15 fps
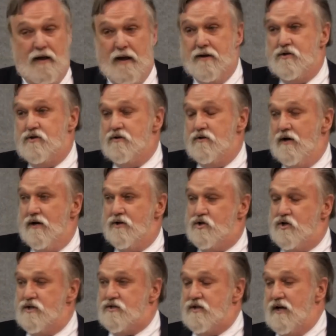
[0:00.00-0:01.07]
And and
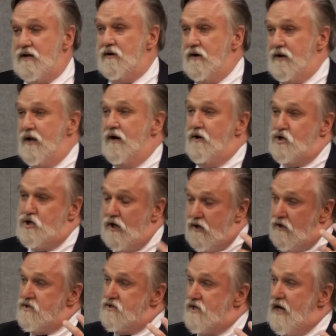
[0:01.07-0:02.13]
she said, you know, she
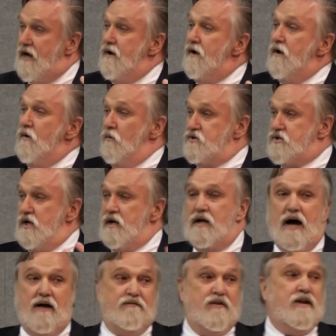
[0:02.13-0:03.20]
could say, "Well, see,
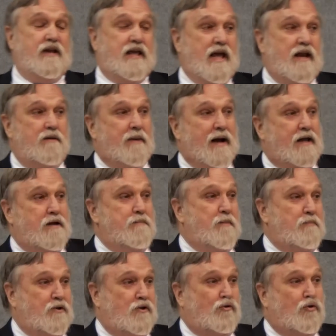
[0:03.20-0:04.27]
God vindicated my
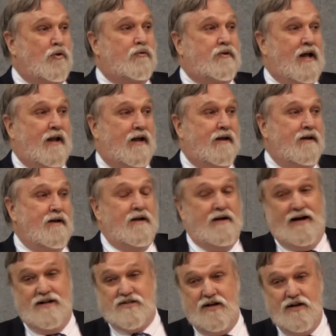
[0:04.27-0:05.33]
commitment to truth-telling."
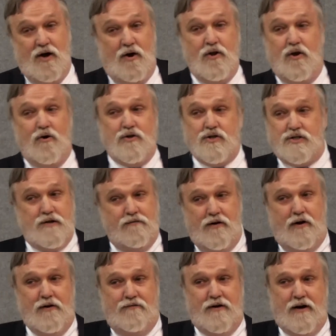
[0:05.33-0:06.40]
I'd say, "No, you're just a
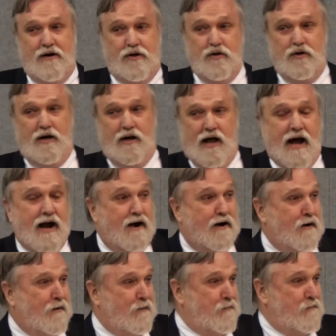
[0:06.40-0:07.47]
very, very good
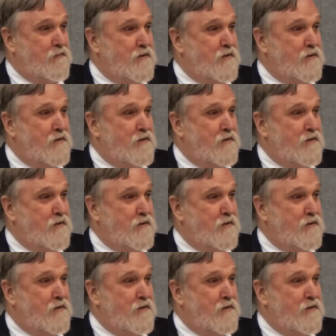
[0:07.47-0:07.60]
liar.